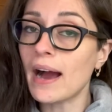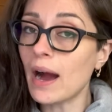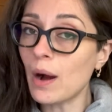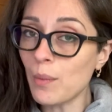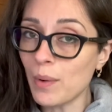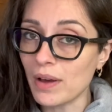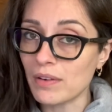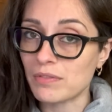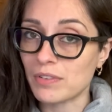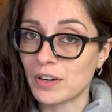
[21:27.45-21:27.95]

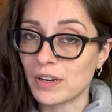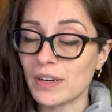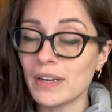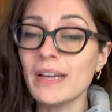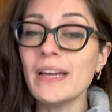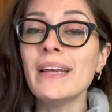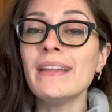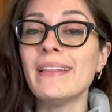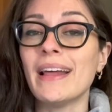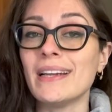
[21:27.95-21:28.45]
However,
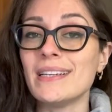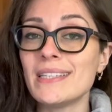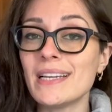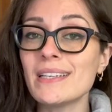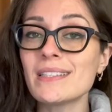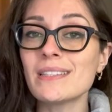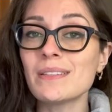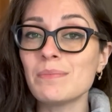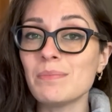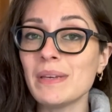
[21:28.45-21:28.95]
that
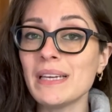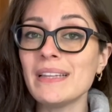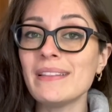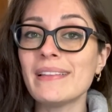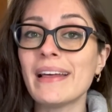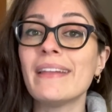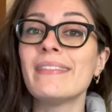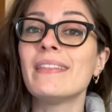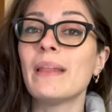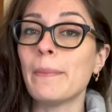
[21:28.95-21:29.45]
doesn't mean
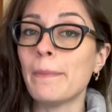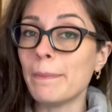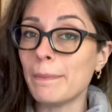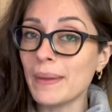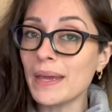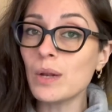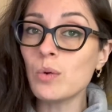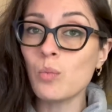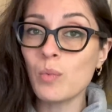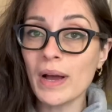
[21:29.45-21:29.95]
that the
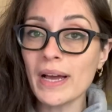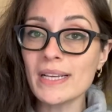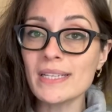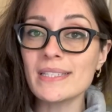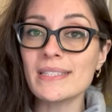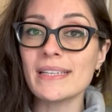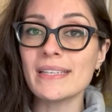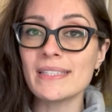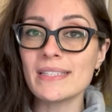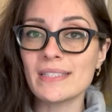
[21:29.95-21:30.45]

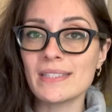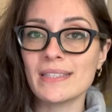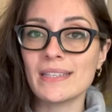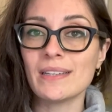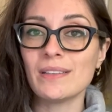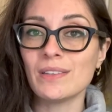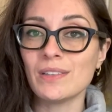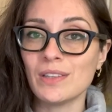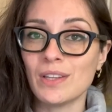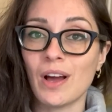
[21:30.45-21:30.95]
Midwest is
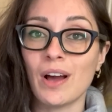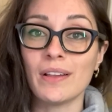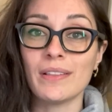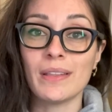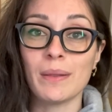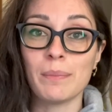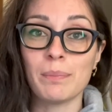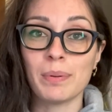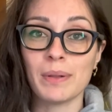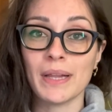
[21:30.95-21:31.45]
still
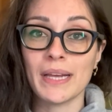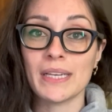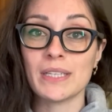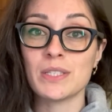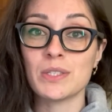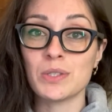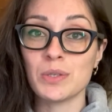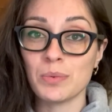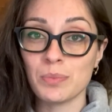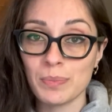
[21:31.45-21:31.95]
not the
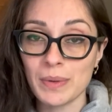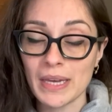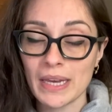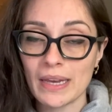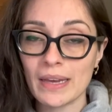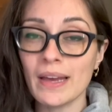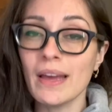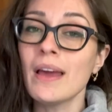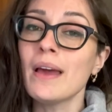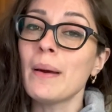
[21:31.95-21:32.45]
place to
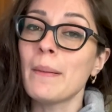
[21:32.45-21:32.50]
be.